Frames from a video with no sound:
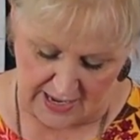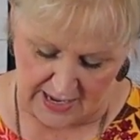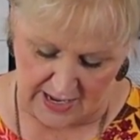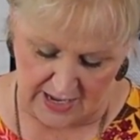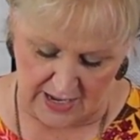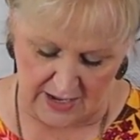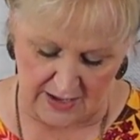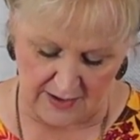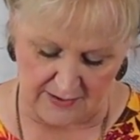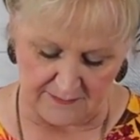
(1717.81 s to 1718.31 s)

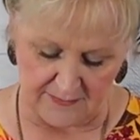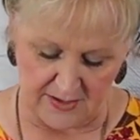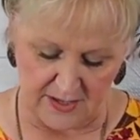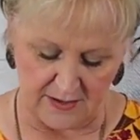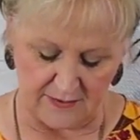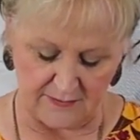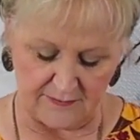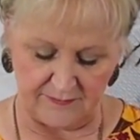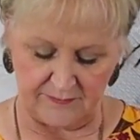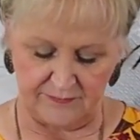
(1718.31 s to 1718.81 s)
Now
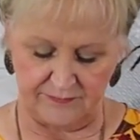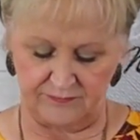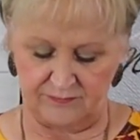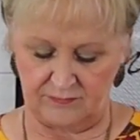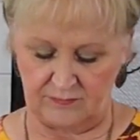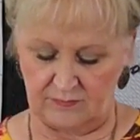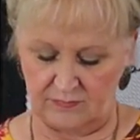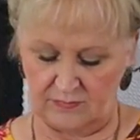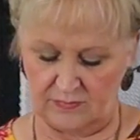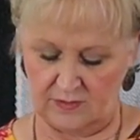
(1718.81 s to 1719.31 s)

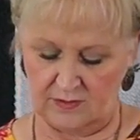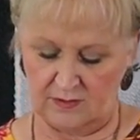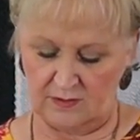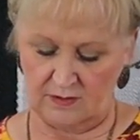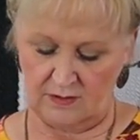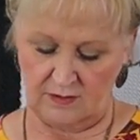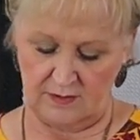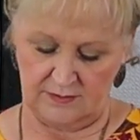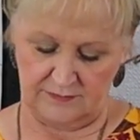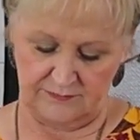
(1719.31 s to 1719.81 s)

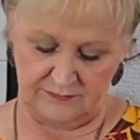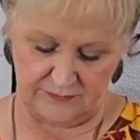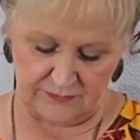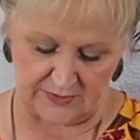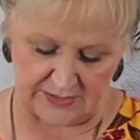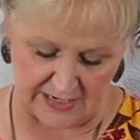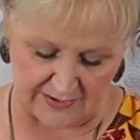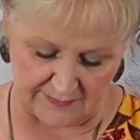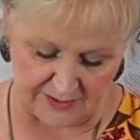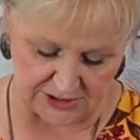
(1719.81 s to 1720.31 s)

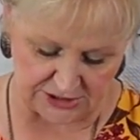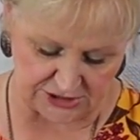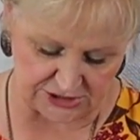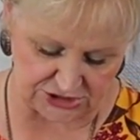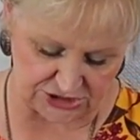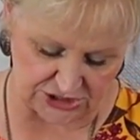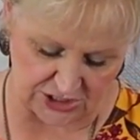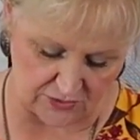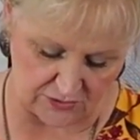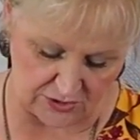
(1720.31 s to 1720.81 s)
let me just
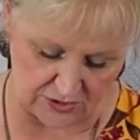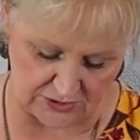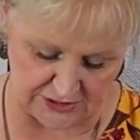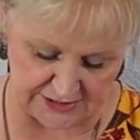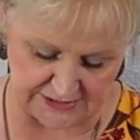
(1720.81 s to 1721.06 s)
show you.